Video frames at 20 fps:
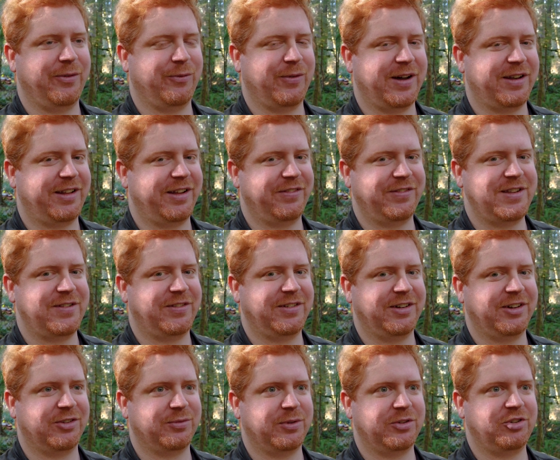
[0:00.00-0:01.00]
Wildlife never
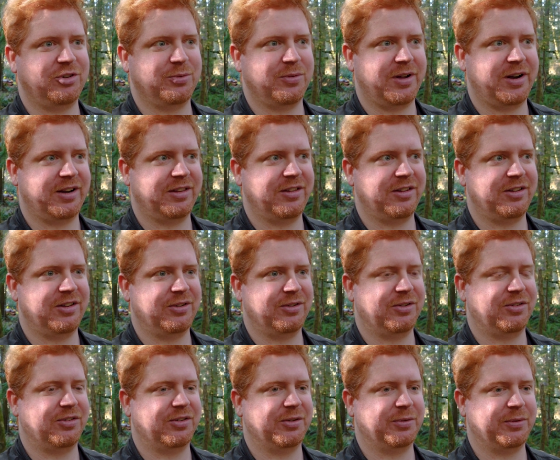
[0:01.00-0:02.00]
does what you want it to do,
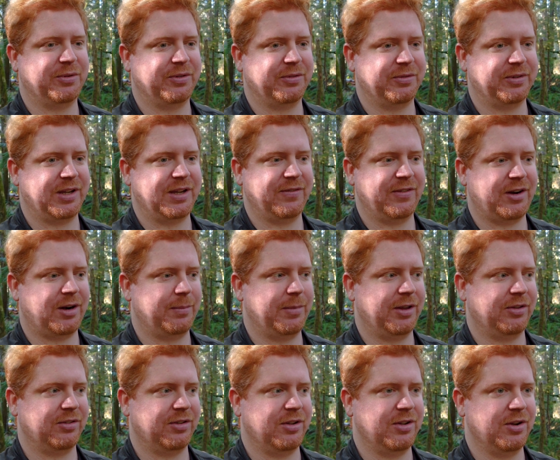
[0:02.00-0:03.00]
so we'll give it our
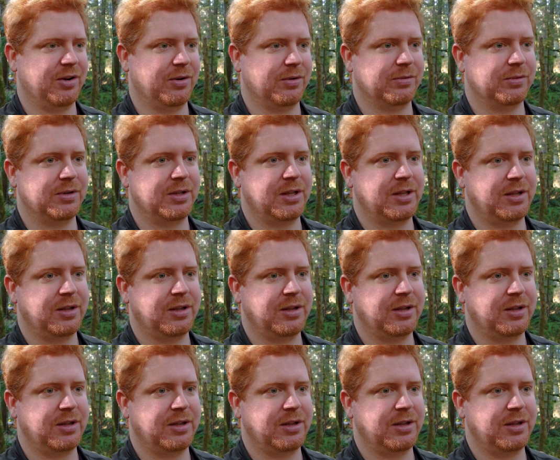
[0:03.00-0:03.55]
best go.